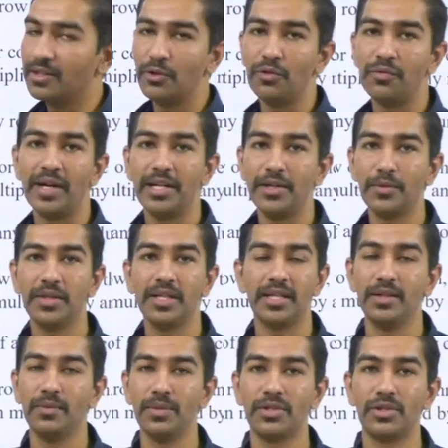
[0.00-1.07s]
to find out the
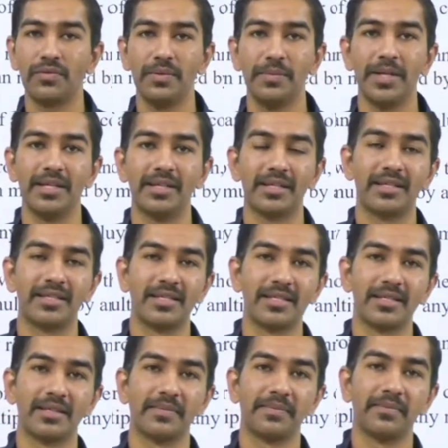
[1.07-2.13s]
inverse of a matrix.